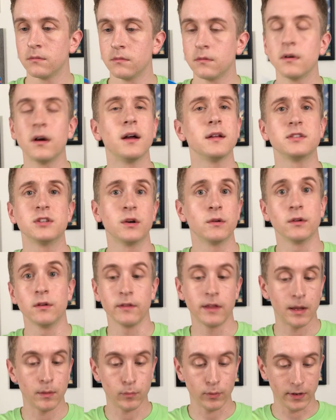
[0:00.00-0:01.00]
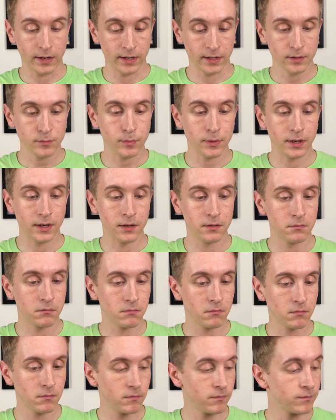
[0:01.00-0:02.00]
I don't know that brand, but
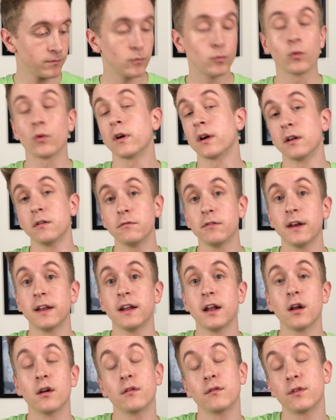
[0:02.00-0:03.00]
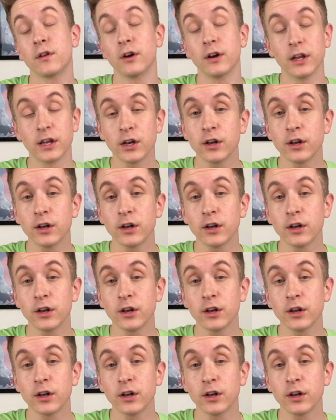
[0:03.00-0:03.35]
we're going to find out if they're any good